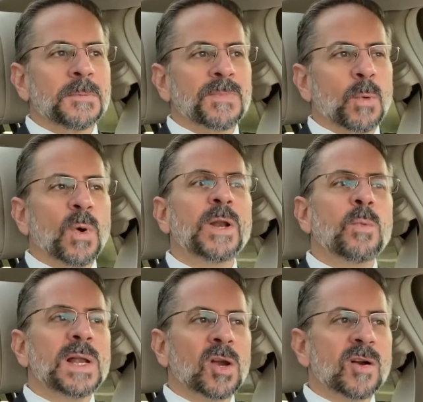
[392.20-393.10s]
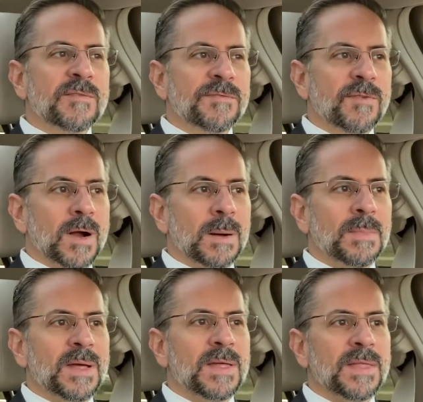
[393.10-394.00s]
What did we learn
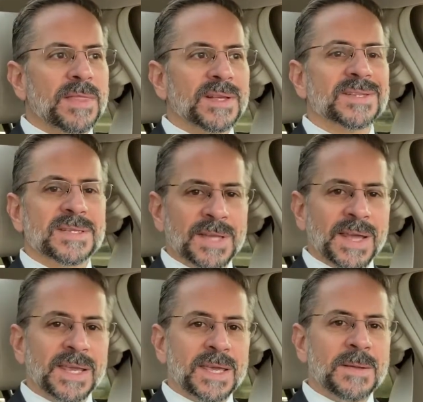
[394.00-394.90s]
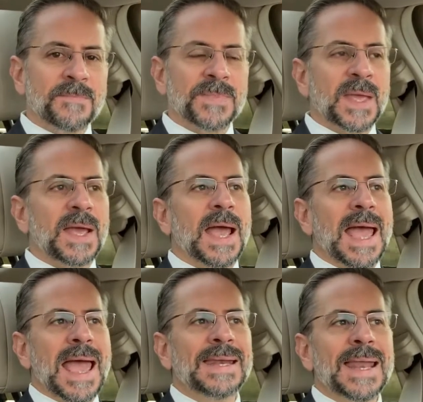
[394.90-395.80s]
from the study?
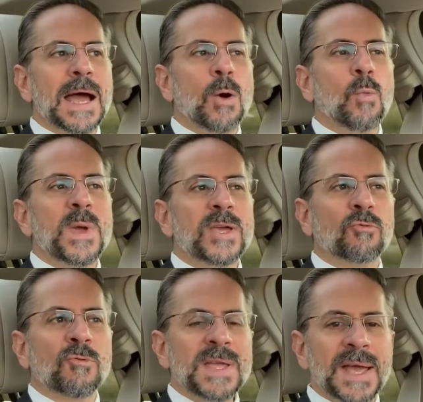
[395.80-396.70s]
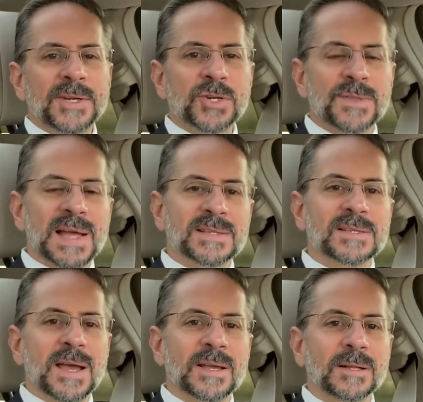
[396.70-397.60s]
And now we can re-enter that
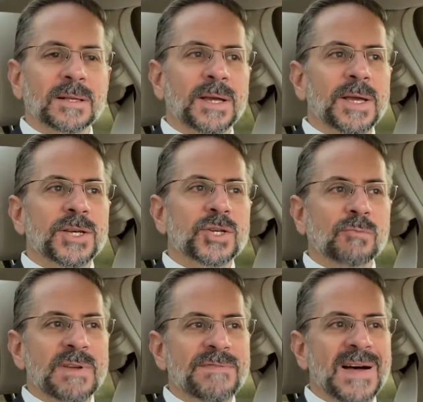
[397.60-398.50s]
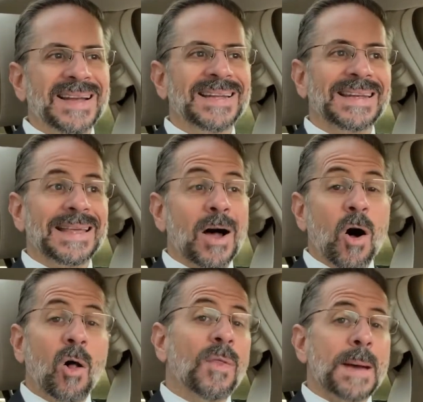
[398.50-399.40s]
cycle to refine it
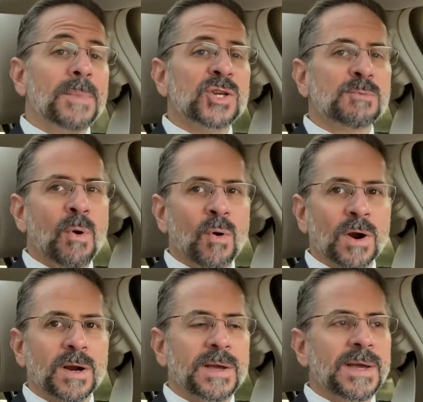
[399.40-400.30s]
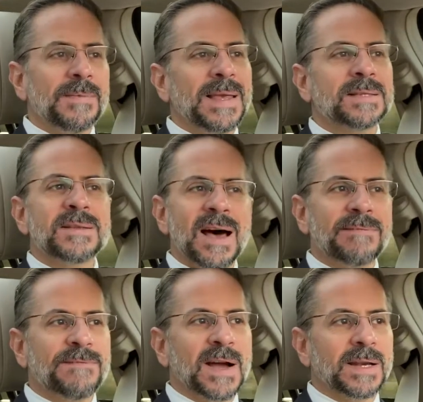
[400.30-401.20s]
all that much more. It's not
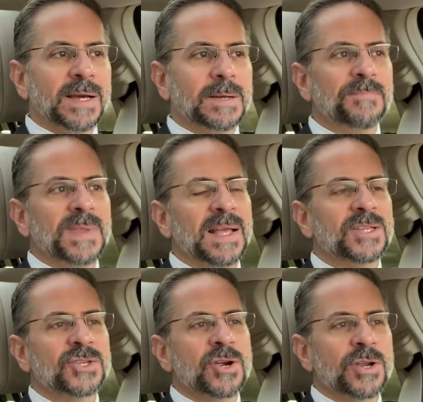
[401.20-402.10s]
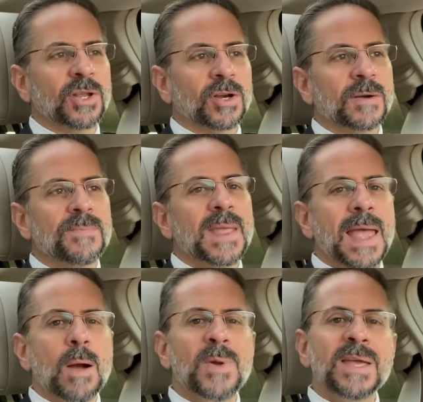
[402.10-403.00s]
finite, it's circular.
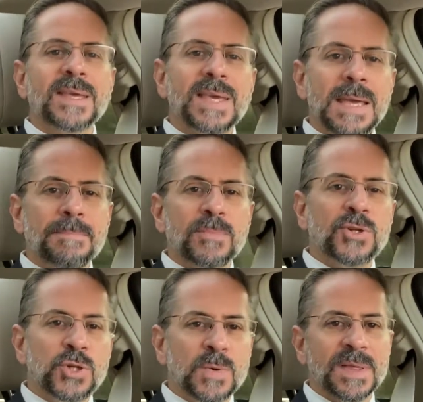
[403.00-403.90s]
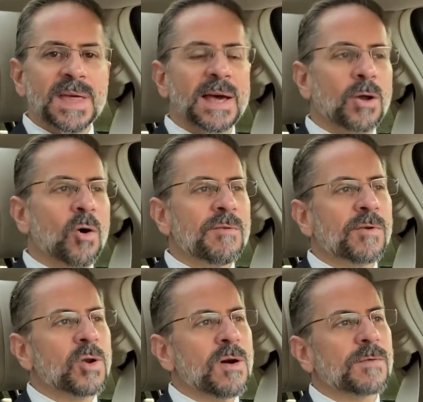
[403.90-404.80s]
And we can keep doing that over
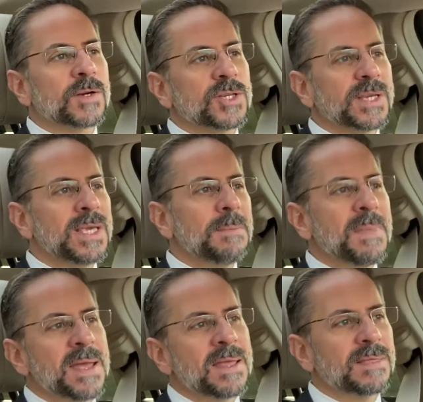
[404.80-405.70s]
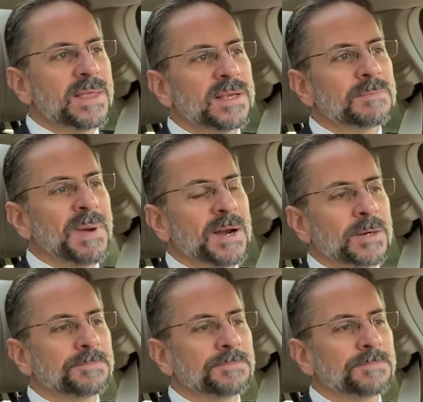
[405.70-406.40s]
and over to keep making things better.